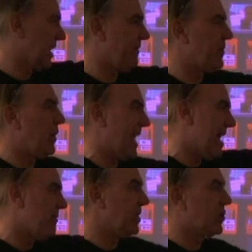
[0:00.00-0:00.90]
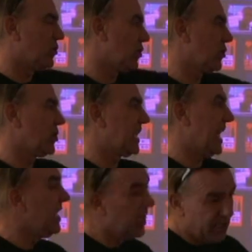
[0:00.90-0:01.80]
going to have you here in such and such a
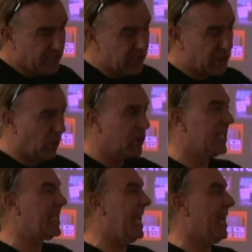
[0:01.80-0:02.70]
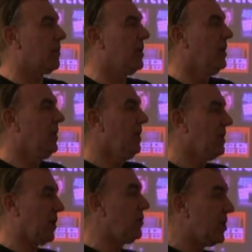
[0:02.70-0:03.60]
day. You can shorten it down.
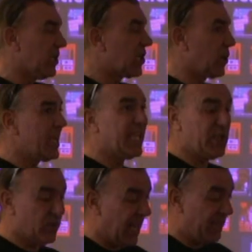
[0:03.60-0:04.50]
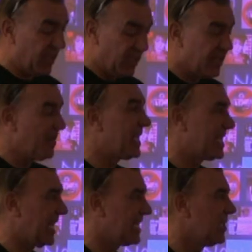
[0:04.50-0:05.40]
So the quickest you can have them in a
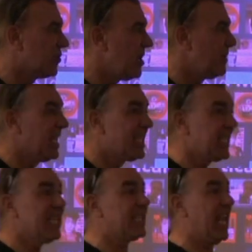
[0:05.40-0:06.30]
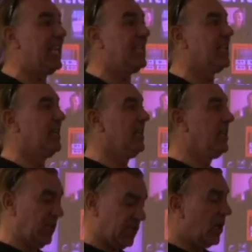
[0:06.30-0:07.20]
tacit agreement is 6 days.
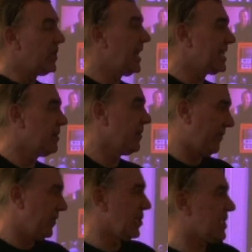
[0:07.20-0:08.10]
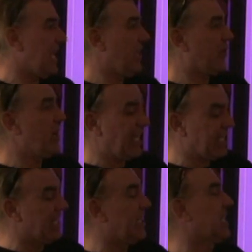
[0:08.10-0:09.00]
You start the letter the first day, 3
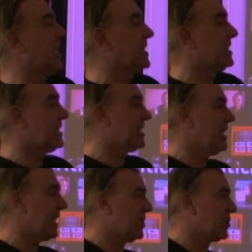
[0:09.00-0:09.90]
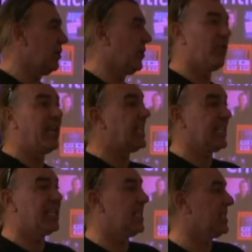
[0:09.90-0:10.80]
days later you send letter 2, 3 days
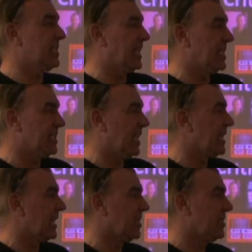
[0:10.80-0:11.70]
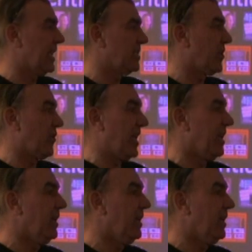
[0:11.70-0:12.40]
later send letter 3.